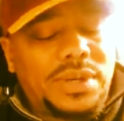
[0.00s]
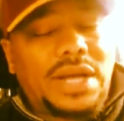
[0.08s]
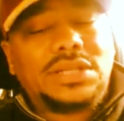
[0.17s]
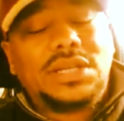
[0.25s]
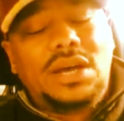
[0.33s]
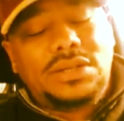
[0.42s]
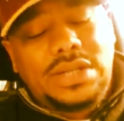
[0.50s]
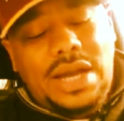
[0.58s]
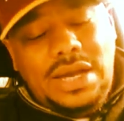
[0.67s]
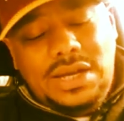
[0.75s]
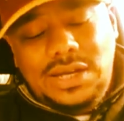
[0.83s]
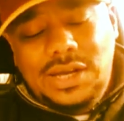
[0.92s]
that sounds
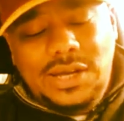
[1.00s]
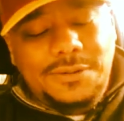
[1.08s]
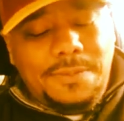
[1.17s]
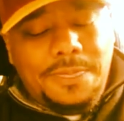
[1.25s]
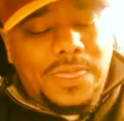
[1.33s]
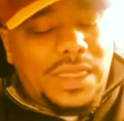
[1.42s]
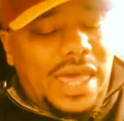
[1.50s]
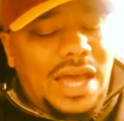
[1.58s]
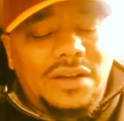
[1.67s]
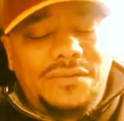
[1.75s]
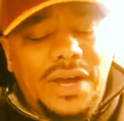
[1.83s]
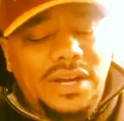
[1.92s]
like
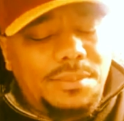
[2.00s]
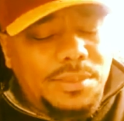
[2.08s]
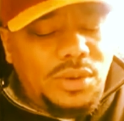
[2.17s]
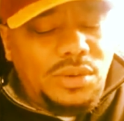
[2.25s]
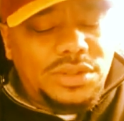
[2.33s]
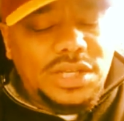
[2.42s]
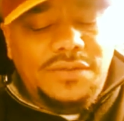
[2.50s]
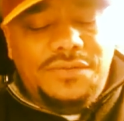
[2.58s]
elevator music.